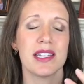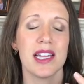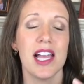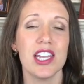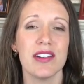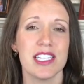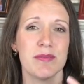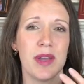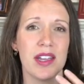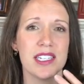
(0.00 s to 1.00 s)
color has
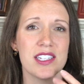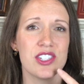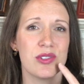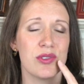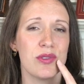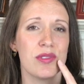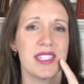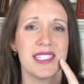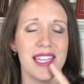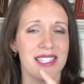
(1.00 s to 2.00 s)
bonded to the
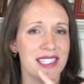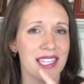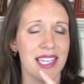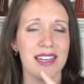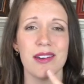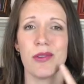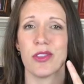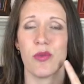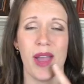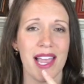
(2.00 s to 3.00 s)
dead skin or
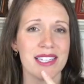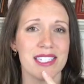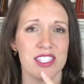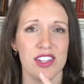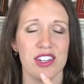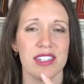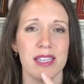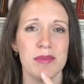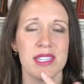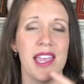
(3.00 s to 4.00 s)
the wax that's on your
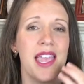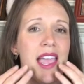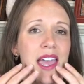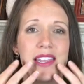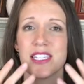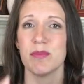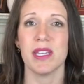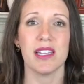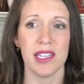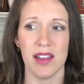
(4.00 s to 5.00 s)
lips and it's
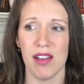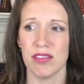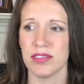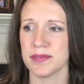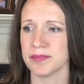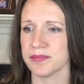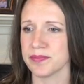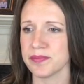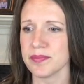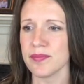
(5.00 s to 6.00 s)
peeling off.
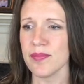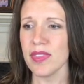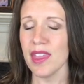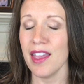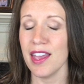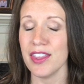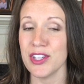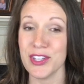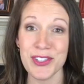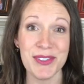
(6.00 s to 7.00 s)
The
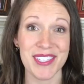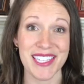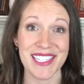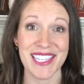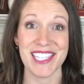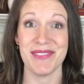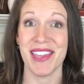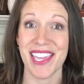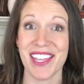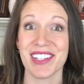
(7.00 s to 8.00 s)
good news is it's
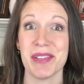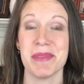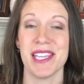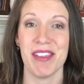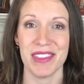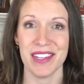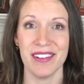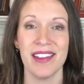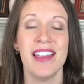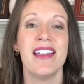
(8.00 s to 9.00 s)
making your lips
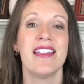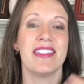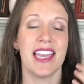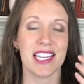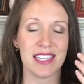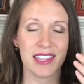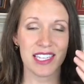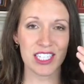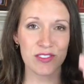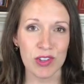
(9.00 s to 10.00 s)
healthier. The
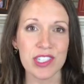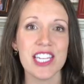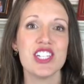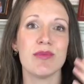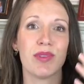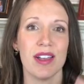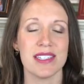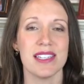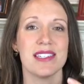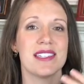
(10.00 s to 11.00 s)
exfoliation
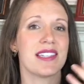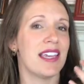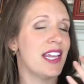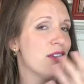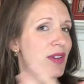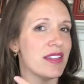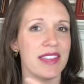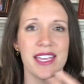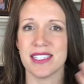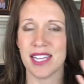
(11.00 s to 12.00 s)
process is getting rid of
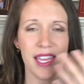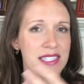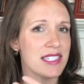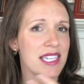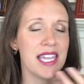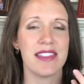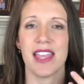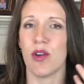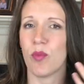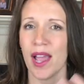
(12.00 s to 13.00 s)
that dead skin,
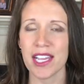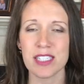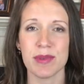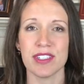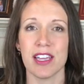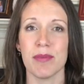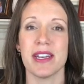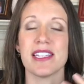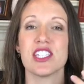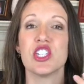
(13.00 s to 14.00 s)
that wax buildup,
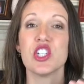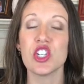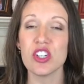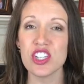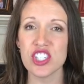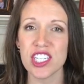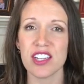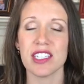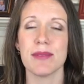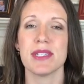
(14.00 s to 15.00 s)
and it's nourishing
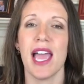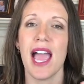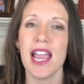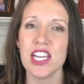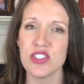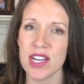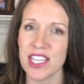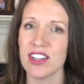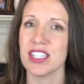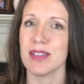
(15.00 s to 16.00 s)
your lips,
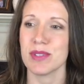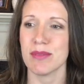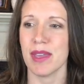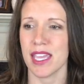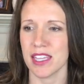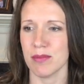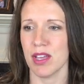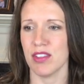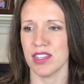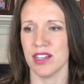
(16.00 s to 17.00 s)
hydrating your lips, and making them
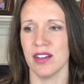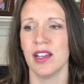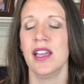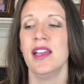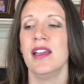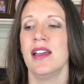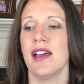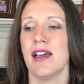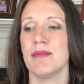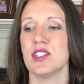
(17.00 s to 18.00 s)
healthier.
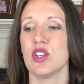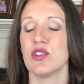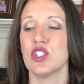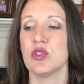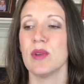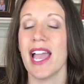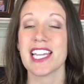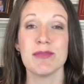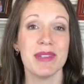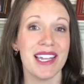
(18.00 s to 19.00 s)
So to
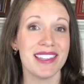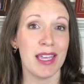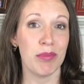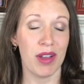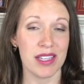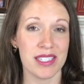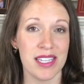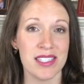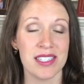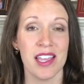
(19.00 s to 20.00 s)
expedite that
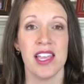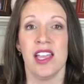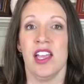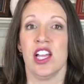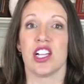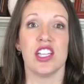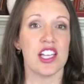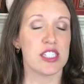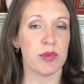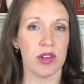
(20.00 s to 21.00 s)
process,
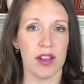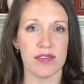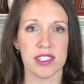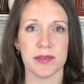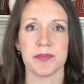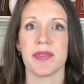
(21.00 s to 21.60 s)
gloss more often.